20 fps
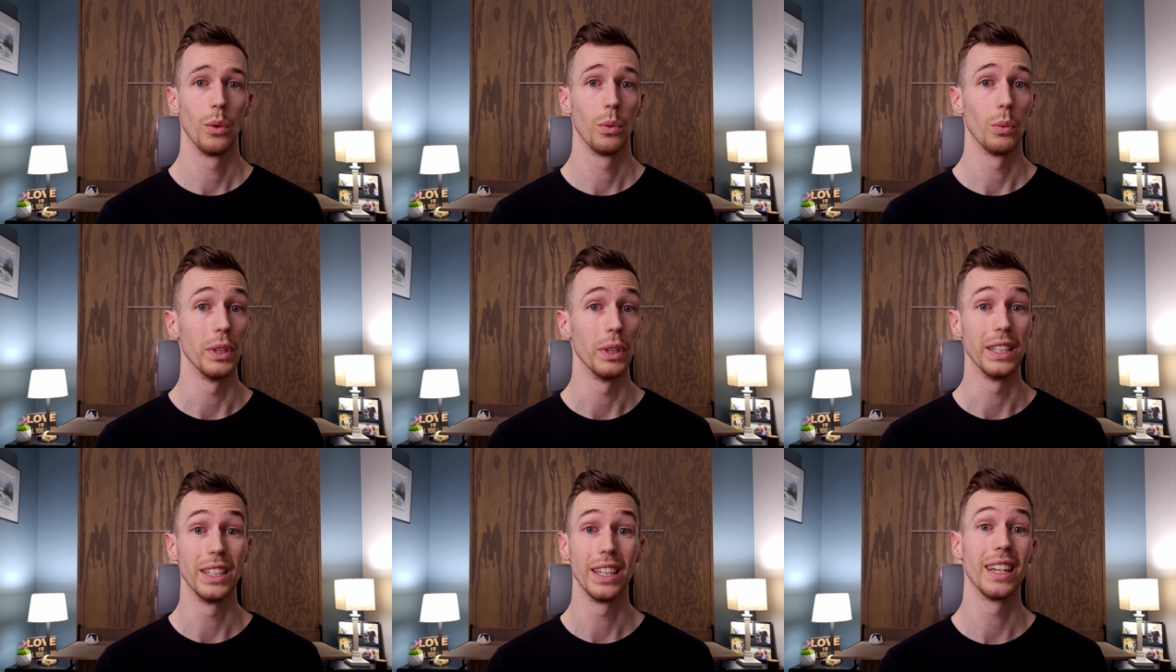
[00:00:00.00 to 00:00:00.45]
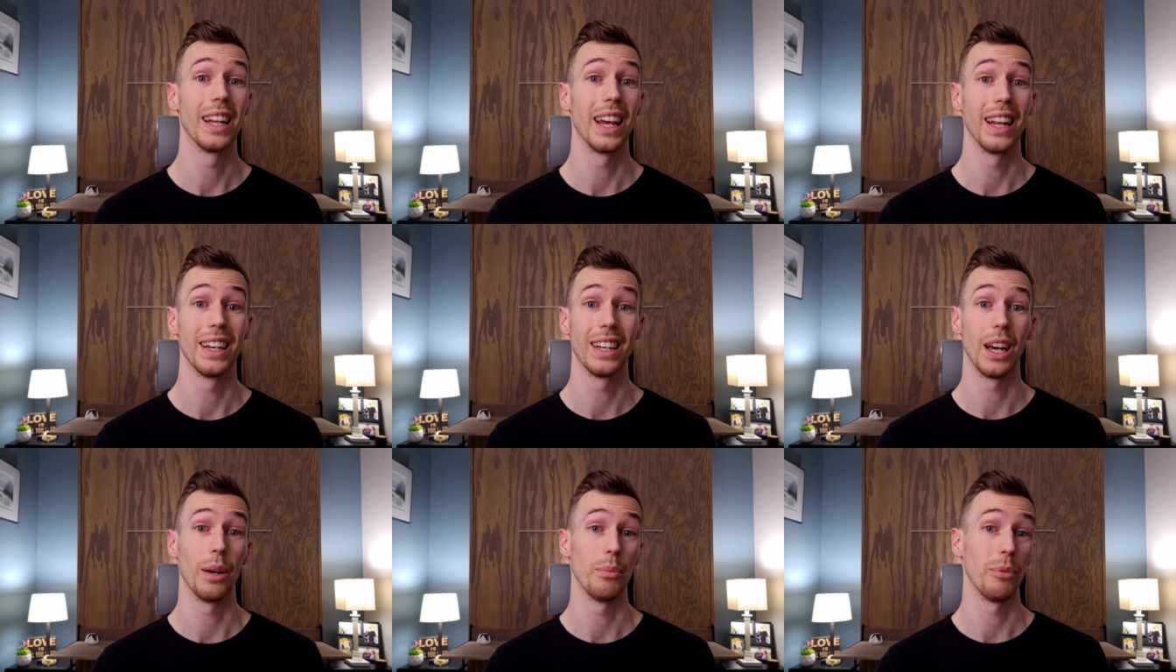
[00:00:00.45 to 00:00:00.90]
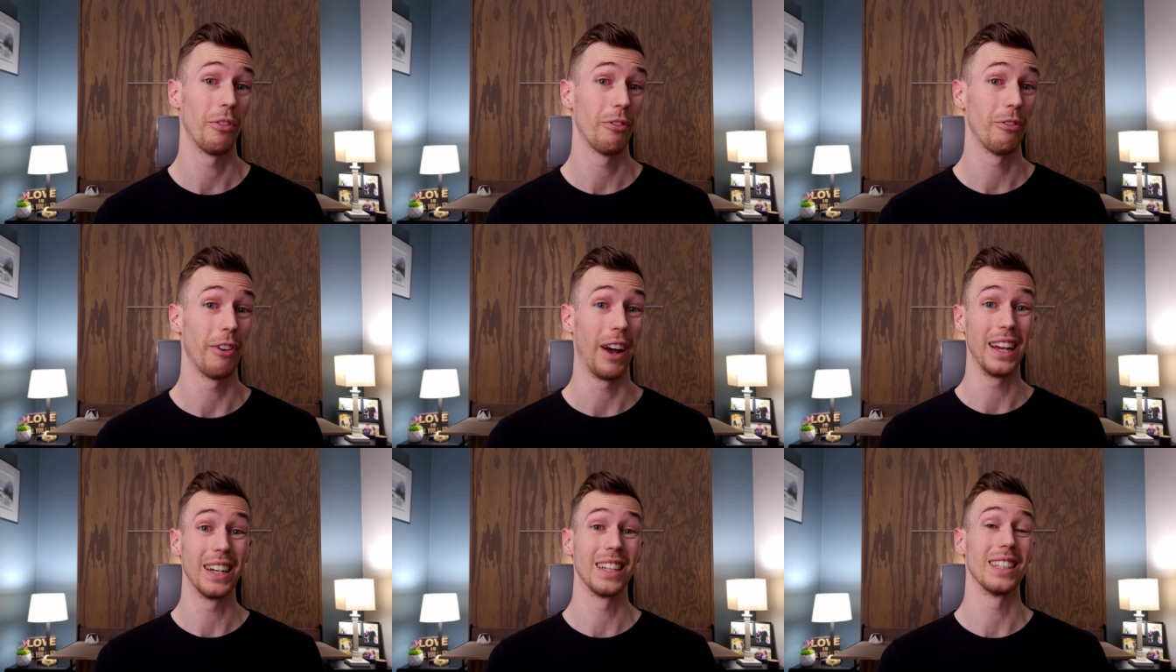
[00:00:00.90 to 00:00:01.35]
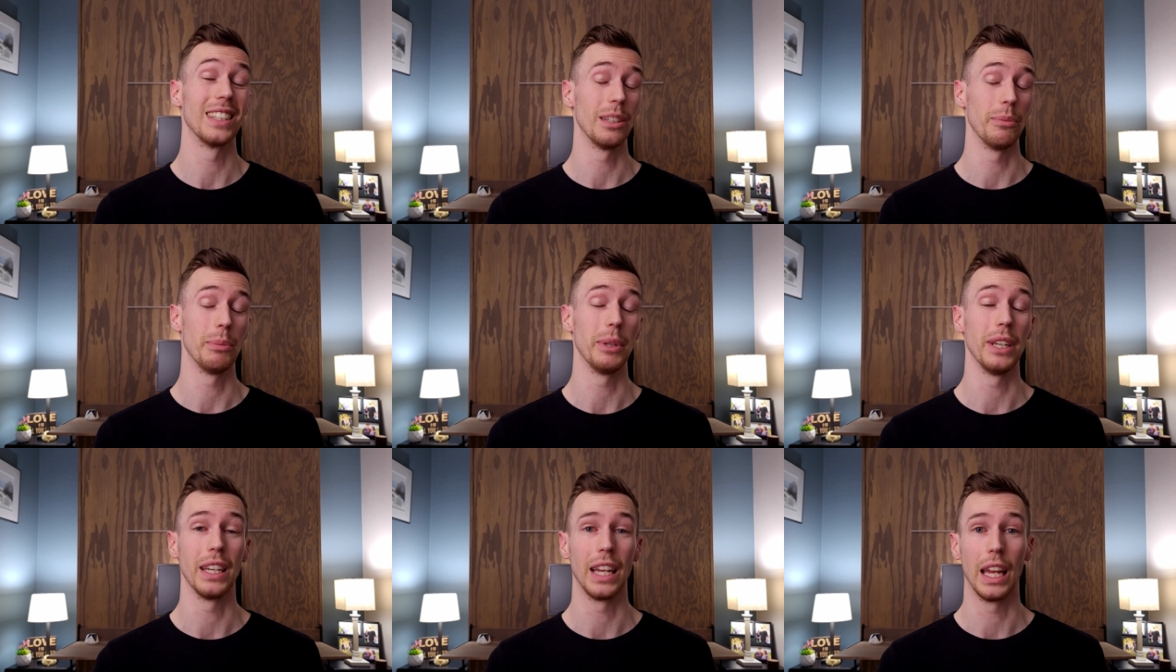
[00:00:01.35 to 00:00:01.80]
We did end up finally
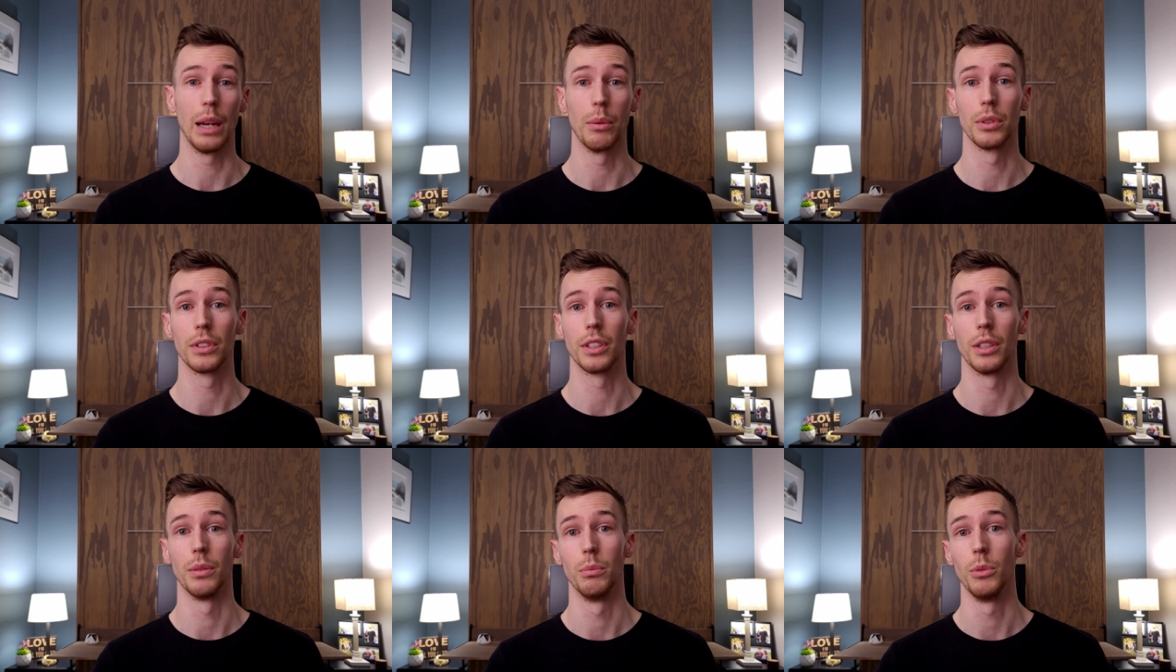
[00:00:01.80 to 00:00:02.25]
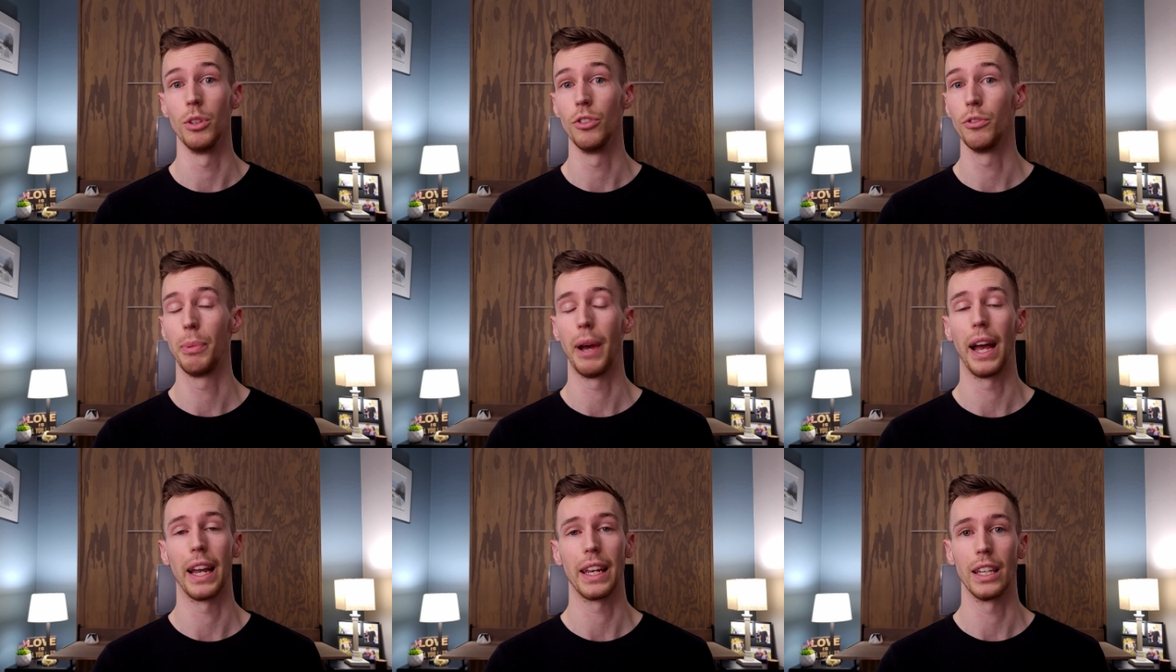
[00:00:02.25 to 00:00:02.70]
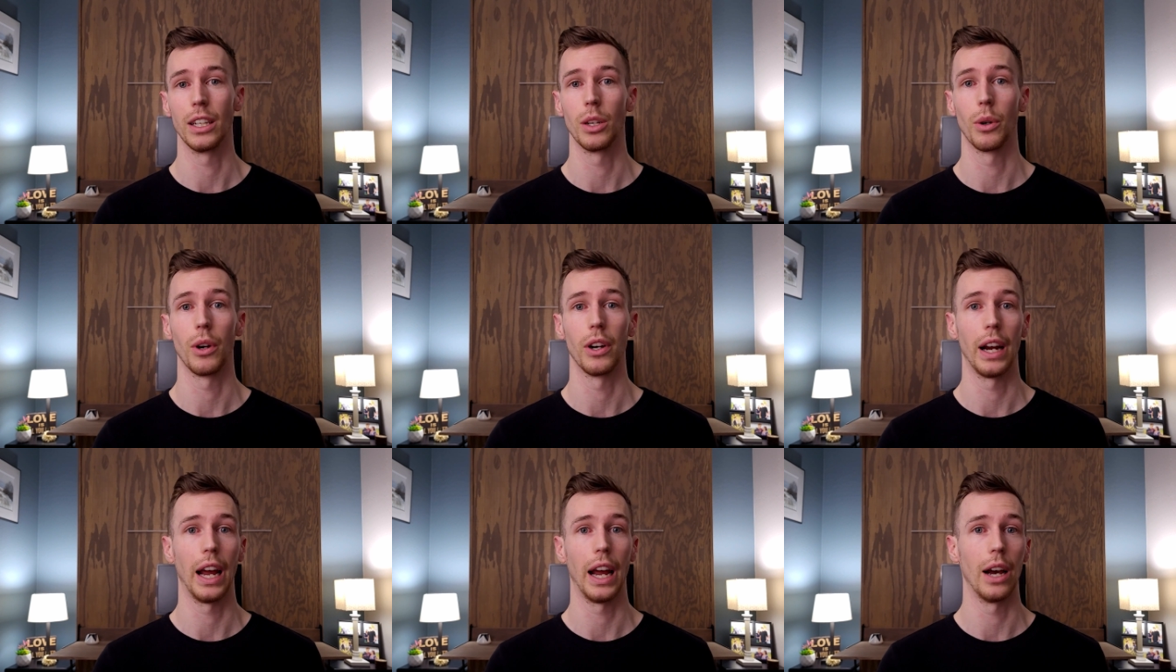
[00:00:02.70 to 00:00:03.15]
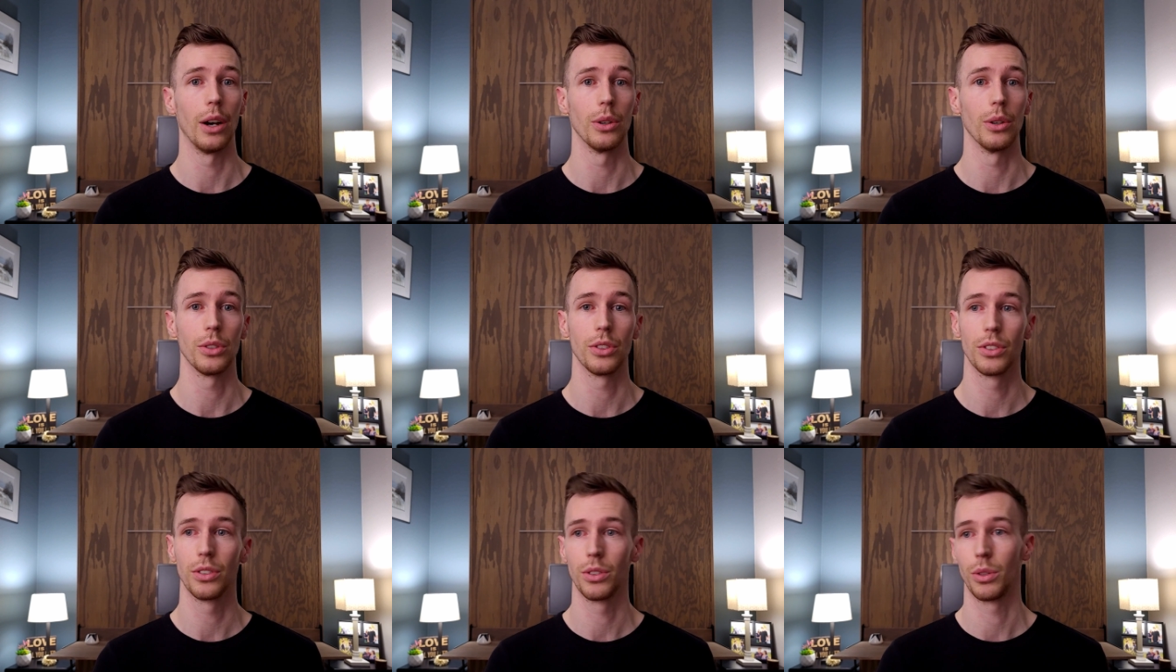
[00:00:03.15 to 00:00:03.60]
being able to move back into our
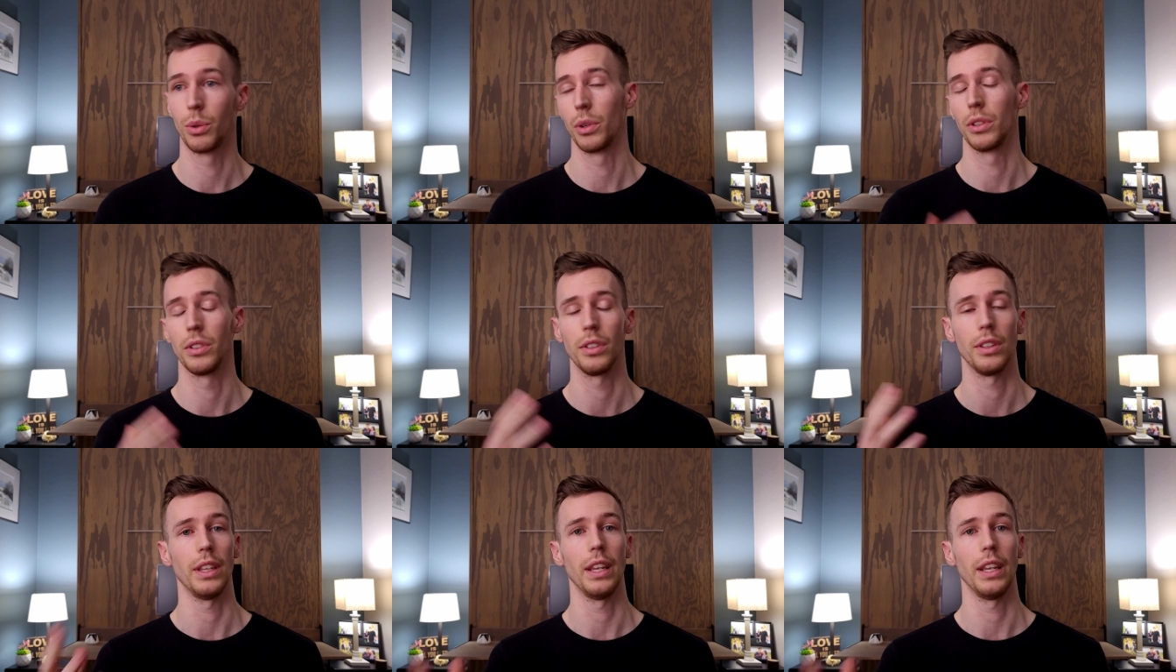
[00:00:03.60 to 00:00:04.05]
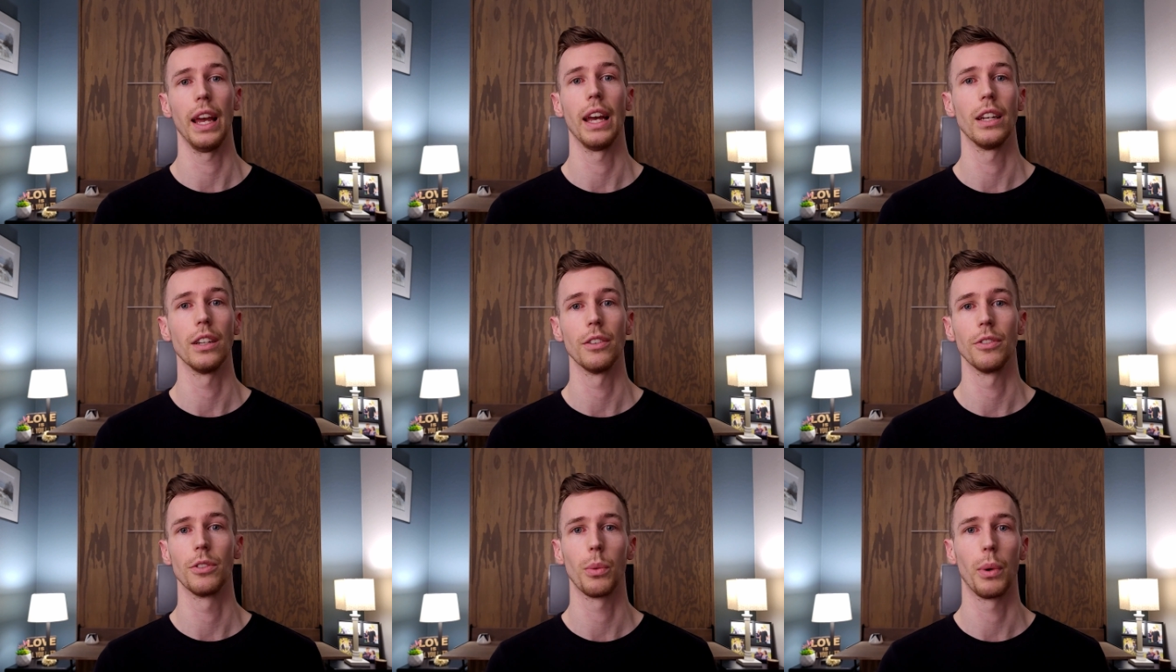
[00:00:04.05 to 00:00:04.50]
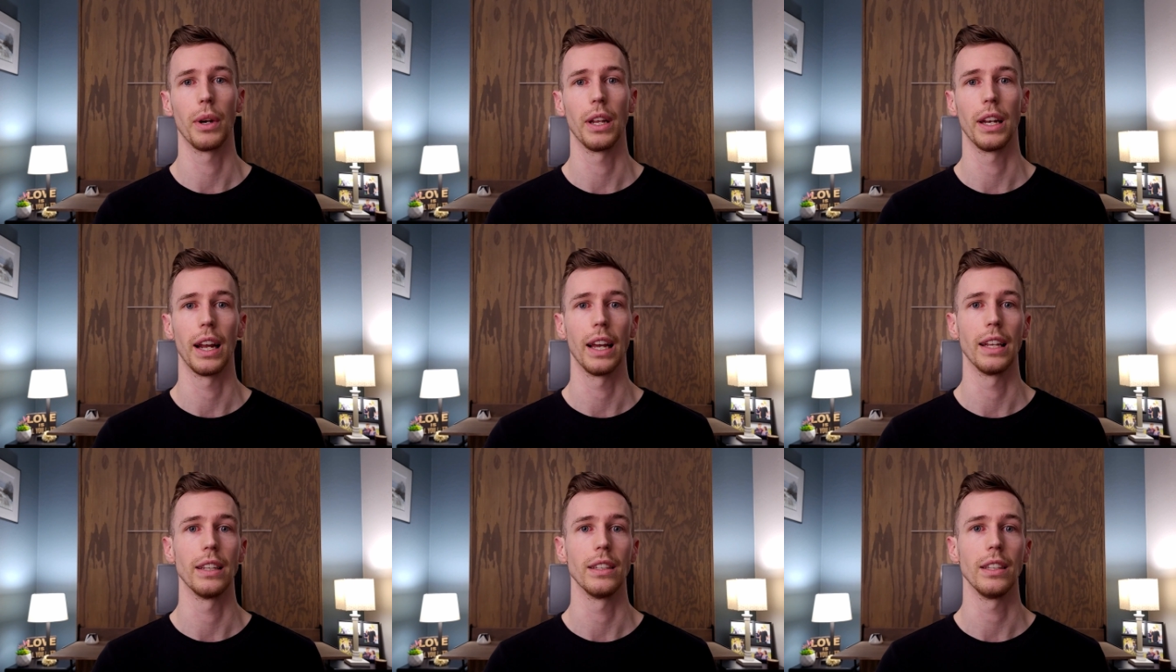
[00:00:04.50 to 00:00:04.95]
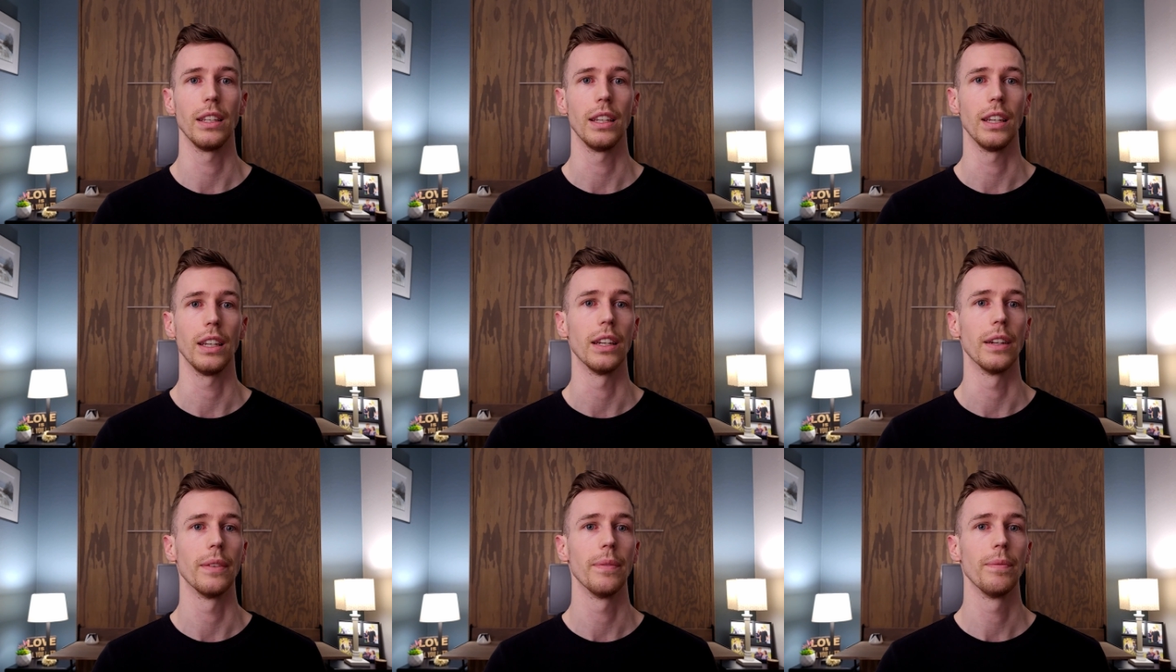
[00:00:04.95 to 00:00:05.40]
house towards the end of
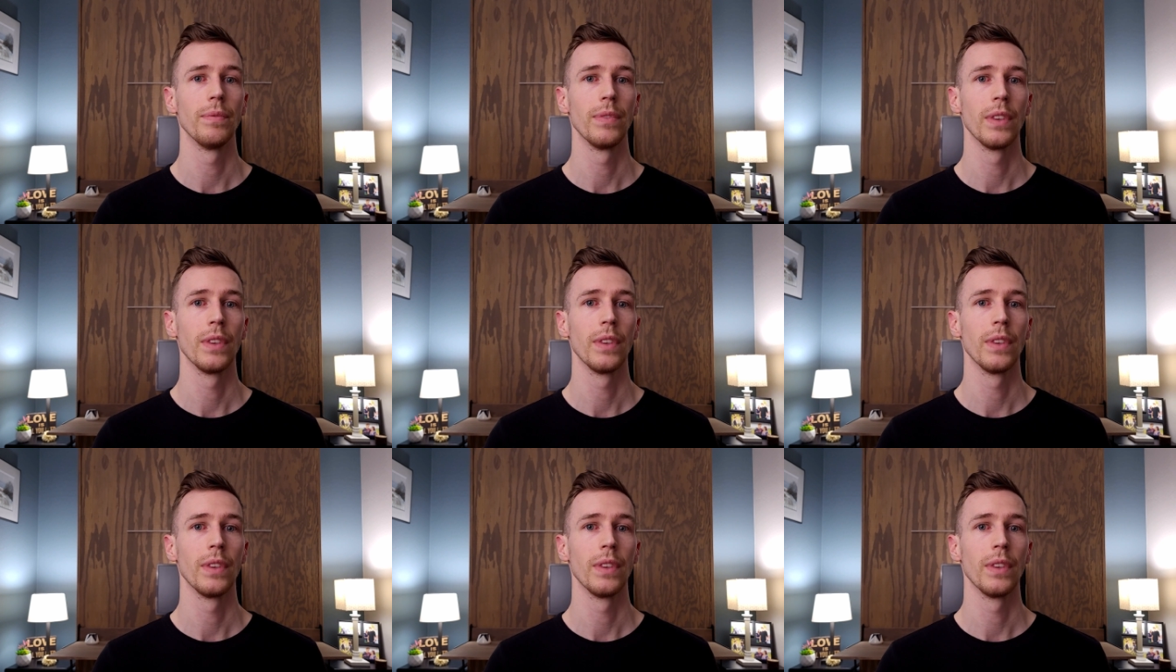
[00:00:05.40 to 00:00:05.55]
2019.